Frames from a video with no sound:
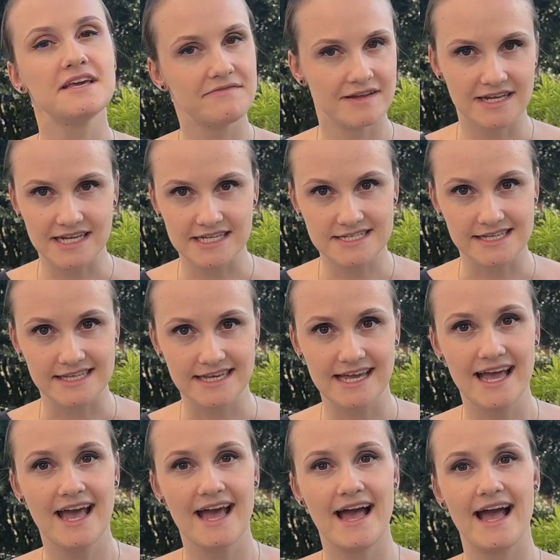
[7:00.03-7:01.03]
in Italy
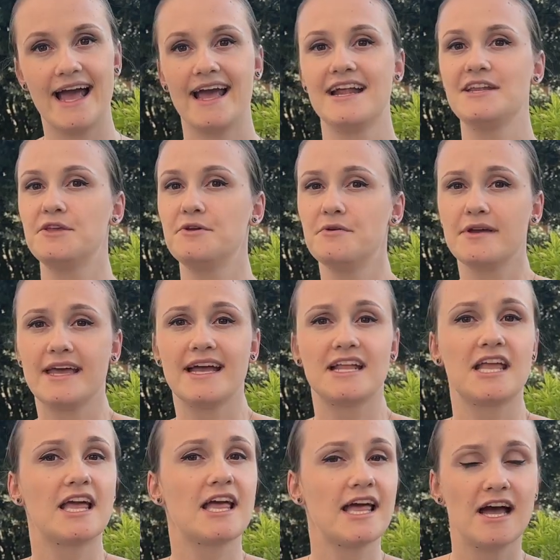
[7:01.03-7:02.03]
and you get
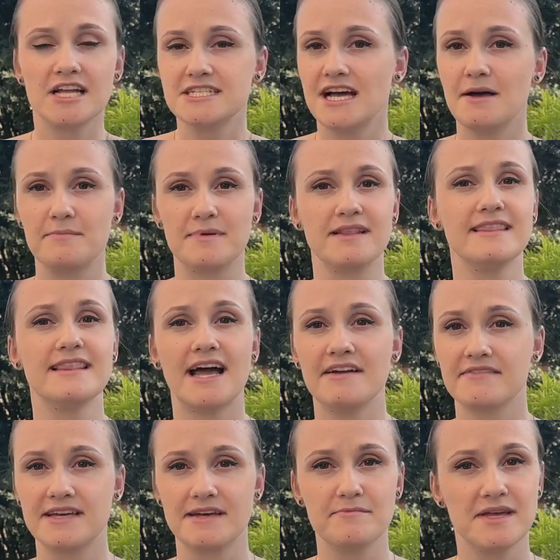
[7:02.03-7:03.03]
caught up in
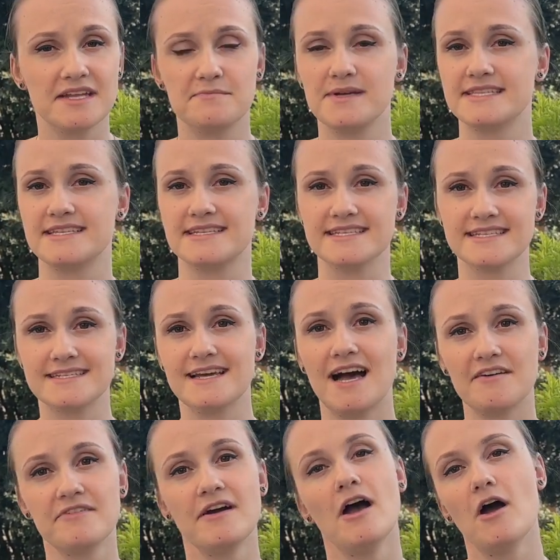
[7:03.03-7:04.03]
life commitments and
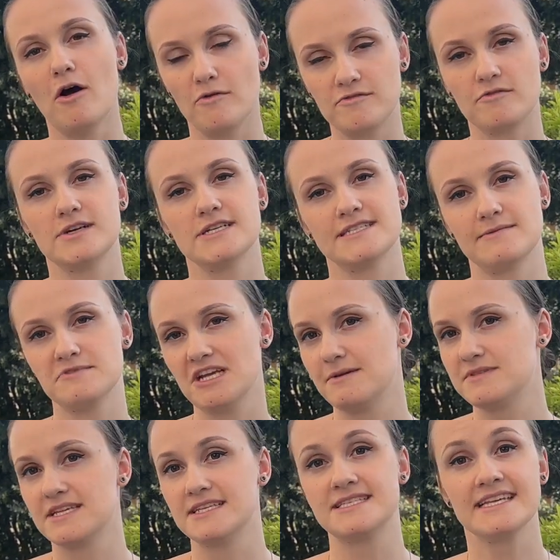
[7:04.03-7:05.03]
stuff, of course,
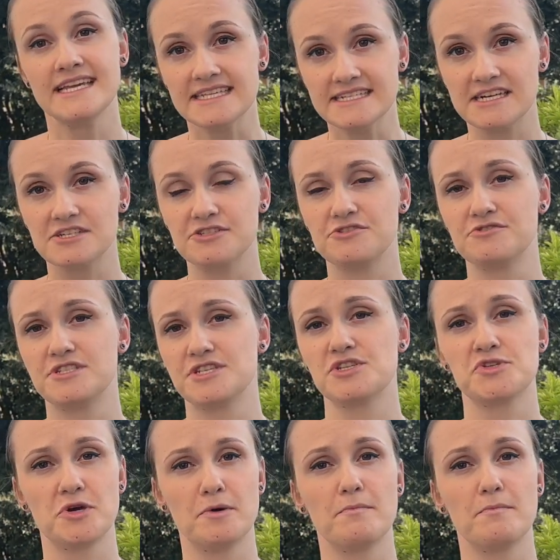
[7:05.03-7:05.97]
sometimes it's easier to just stop